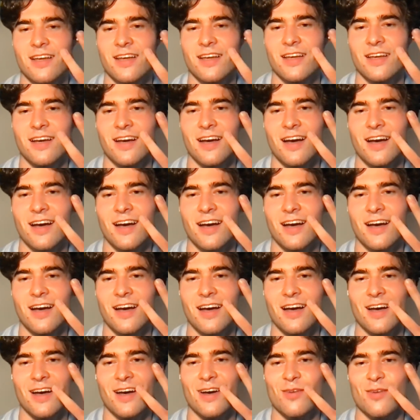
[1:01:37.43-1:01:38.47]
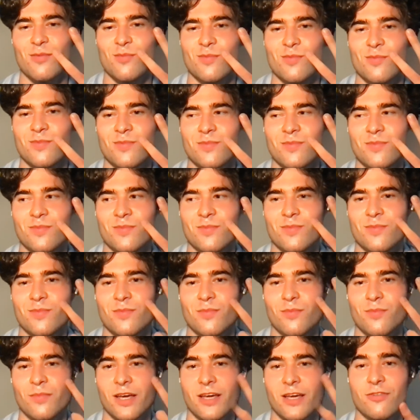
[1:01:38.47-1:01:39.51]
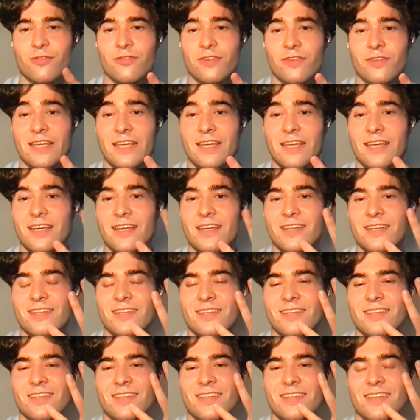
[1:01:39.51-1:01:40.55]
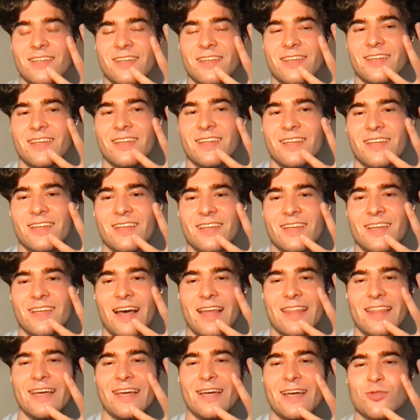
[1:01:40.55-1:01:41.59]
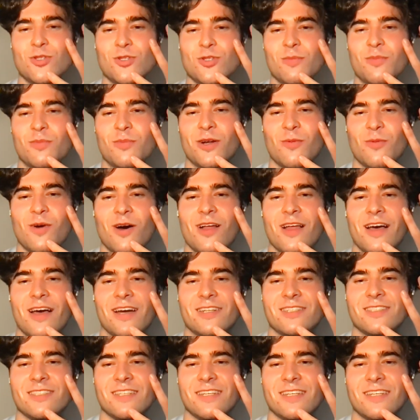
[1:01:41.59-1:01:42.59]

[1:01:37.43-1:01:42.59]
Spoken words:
um, McPhee. I think I'm doing pretty well actually.